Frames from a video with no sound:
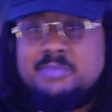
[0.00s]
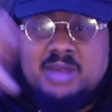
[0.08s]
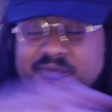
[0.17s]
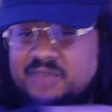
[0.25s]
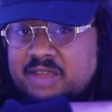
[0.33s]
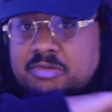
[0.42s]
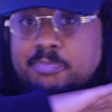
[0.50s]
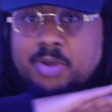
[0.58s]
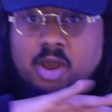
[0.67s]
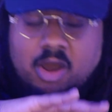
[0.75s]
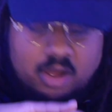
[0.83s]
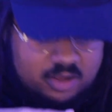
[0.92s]
My favourite
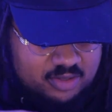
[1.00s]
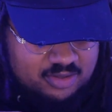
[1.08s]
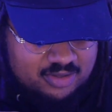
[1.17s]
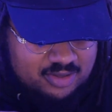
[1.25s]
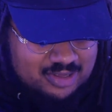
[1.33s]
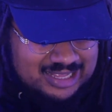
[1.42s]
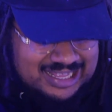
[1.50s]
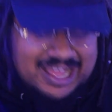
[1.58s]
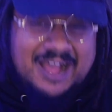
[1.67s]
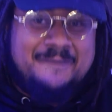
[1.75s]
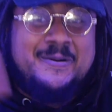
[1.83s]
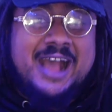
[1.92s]
part
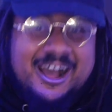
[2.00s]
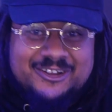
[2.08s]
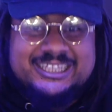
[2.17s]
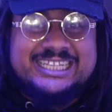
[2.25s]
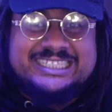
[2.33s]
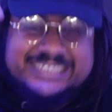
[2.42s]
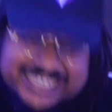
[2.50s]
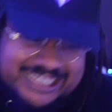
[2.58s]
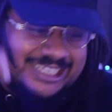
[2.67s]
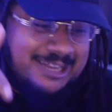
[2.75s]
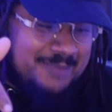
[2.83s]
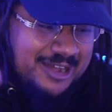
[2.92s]
about this
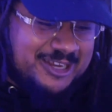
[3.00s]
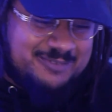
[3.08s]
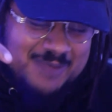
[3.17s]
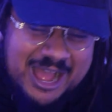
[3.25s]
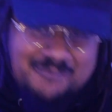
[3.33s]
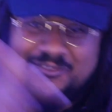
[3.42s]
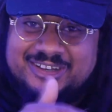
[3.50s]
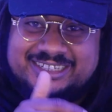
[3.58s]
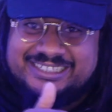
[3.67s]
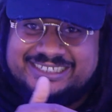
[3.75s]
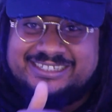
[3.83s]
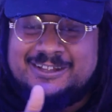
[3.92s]
thing, about this
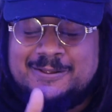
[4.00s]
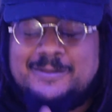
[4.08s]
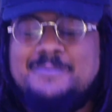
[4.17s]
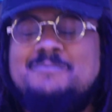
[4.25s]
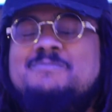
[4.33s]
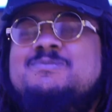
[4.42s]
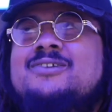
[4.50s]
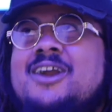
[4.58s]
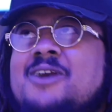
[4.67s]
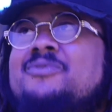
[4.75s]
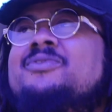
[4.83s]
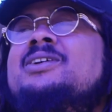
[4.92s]
pamphlet, yeah?
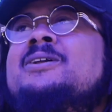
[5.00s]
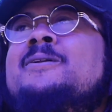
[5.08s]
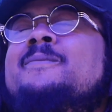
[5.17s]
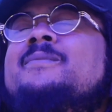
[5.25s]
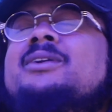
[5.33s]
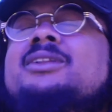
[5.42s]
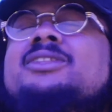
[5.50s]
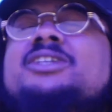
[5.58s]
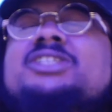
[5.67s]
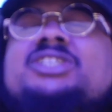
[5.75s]
bruv, the